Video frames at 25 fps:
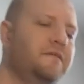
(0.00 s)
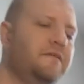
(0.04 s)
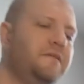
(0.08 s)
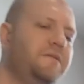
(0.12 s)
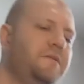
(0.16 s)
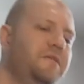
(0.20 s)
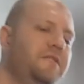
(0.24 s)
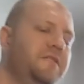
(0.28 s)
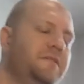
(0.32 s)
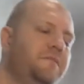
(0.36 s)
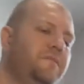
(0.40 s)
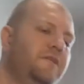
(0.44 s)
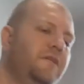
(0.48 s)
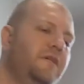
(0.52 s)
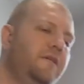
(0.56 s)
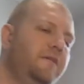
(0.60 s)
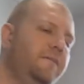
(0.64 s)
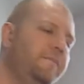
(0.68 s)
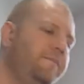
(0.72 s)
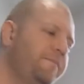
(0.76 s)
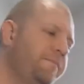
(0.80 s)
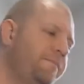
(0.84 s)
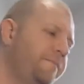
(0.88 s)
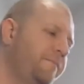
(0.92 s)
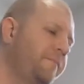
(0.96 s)
So once more.
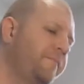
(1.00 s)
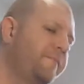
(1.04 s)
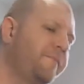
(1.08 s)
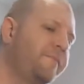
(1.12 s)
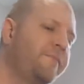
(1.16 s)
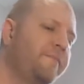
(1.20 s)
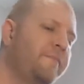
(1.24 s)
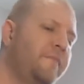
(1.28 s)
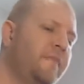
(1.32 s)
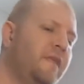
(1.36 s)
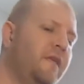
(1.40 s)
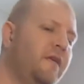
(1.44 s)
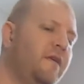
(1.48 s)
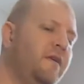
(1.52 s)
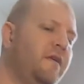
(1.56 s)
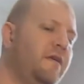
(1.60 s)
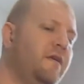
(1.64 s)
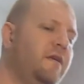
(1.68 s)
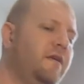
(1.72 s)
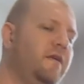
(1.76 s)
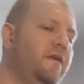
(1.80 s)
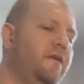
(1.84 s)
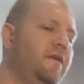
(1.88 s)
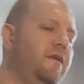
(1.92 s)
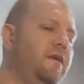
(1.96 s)

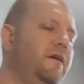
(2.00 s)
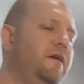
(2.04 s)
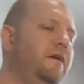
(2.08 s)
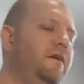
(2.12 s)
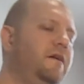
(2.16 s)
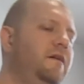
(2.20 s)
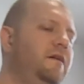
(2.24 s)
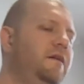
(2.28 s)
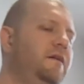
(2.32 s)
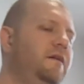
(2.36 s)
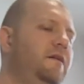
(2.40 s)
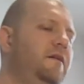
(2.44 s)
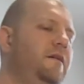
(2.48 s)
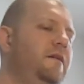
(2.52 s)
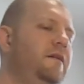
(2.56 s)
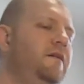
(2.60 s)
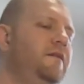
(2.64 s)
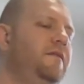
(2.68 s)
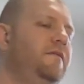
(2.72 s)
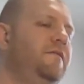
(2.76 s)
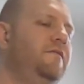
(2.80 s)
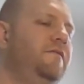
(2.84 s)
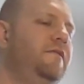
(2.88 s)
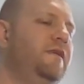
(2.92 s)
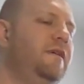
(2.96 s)

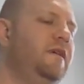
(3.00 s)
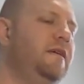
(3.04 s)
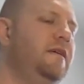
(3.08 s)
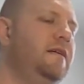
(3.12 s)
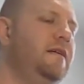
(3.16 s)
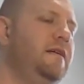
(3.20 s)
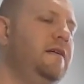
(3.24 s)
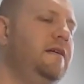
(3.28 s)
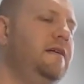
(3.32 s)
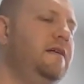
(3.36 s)
Hare Rama.